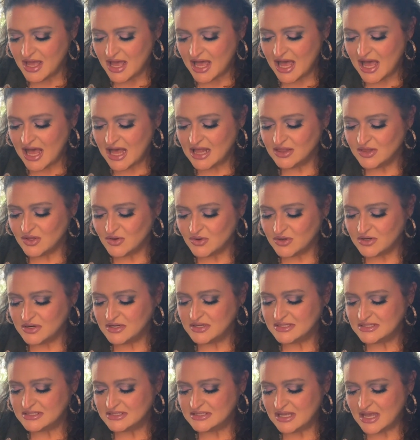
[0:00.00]
I,
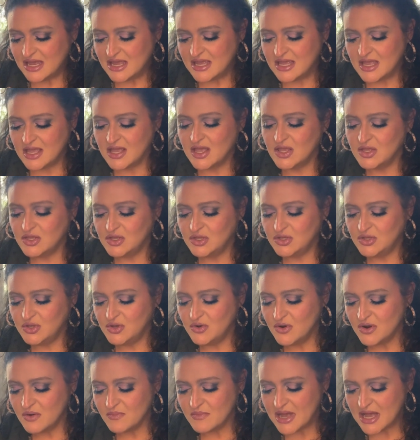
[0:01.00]
Lord, saying,
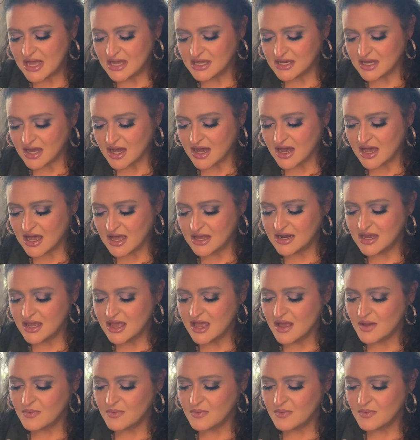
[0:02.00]
You are my God.